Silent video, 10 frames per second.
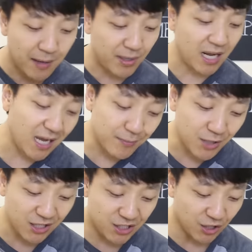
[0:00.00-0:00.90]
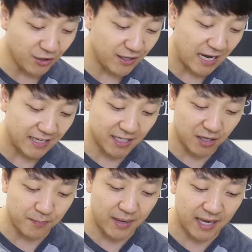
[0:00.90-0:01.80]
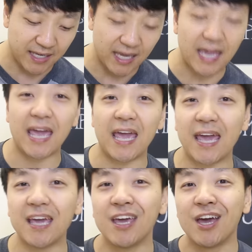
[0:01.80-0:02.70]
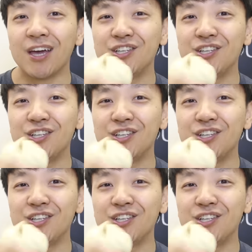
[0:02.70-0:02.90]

but I am gonna show you guys how to make a